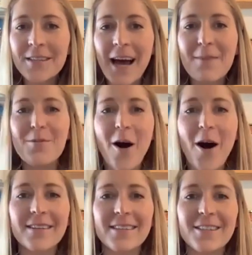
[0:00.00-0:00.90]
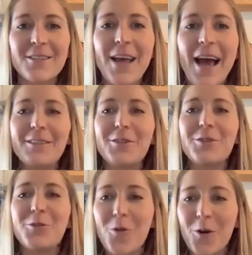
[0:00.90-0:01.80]
I'm not yet
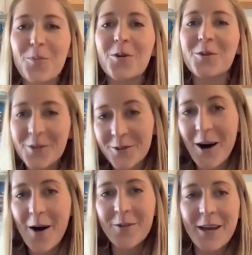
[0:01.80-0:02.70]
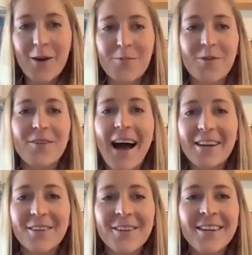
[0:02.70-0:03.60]
your personal healthcare
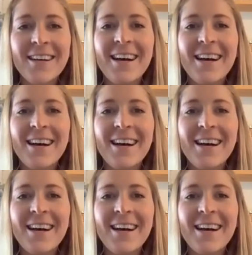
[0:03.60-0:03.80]
provider.